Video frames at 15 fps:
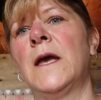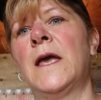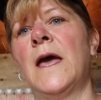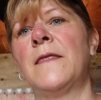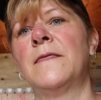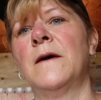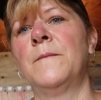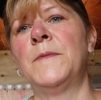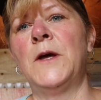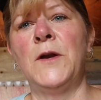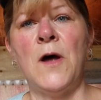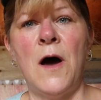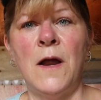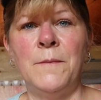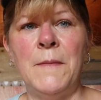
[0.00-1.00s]
get them the
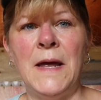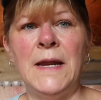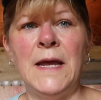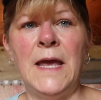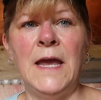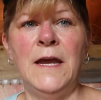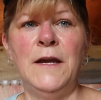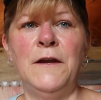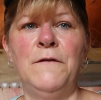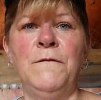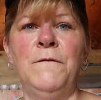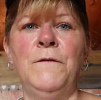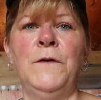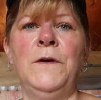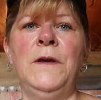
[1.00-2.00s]
non-medicated
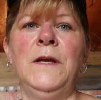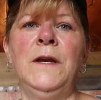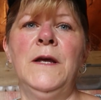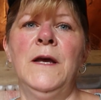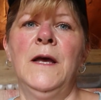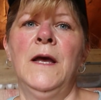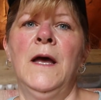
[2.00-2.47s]
feed